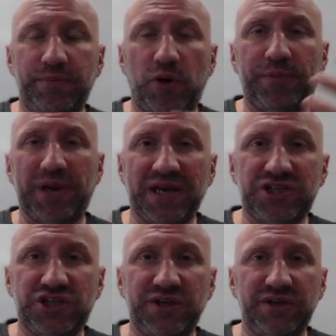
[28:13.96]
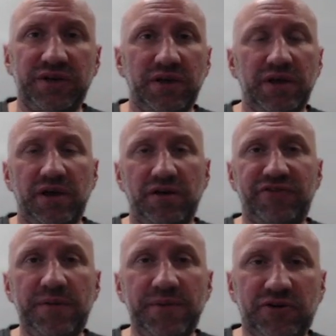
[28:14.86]
population
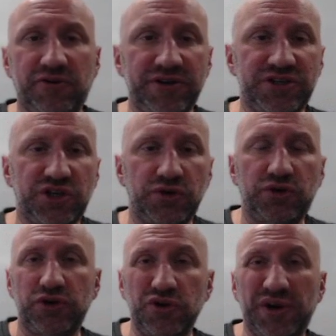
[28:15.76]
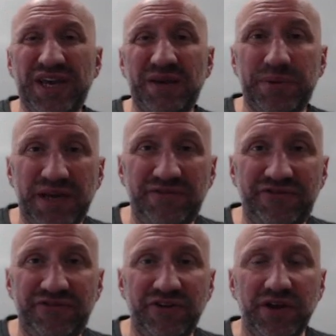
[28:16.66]
of immigrants who could not eat
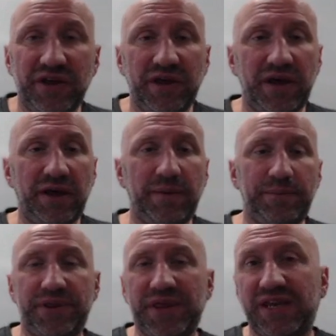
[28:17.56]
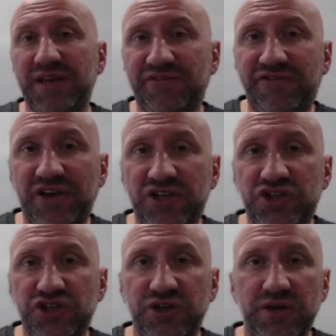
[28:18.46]
beef, but they could eat
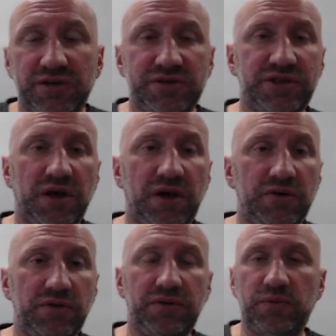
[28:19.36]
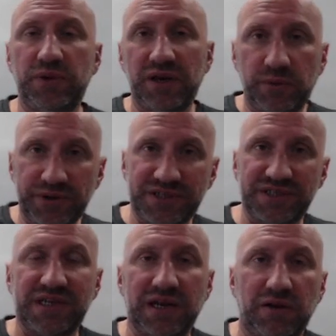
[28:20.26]
fish. So, we used to
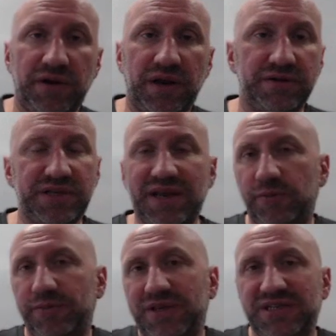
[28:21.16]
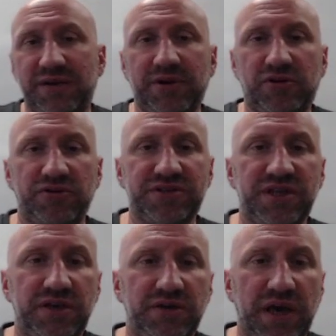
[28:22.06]
sell a lot of those, and that would be the same across
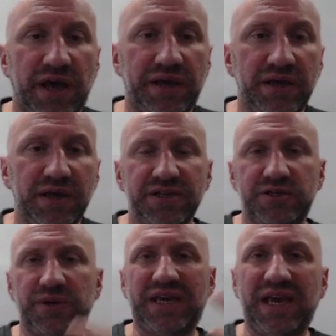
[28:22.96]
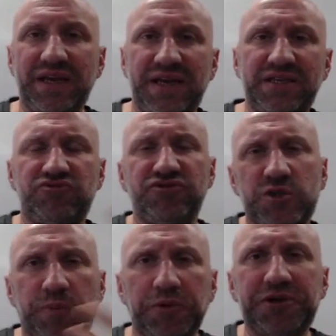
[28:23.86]
the UK. So again, it's
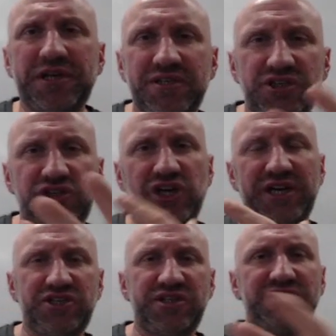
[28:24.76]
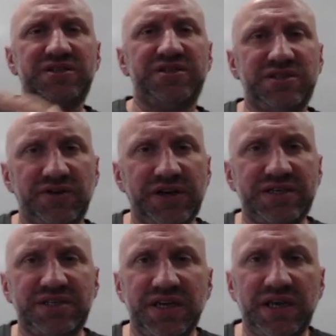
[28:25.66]
responding to changes in
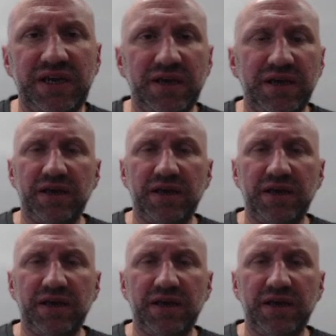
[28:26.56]
society,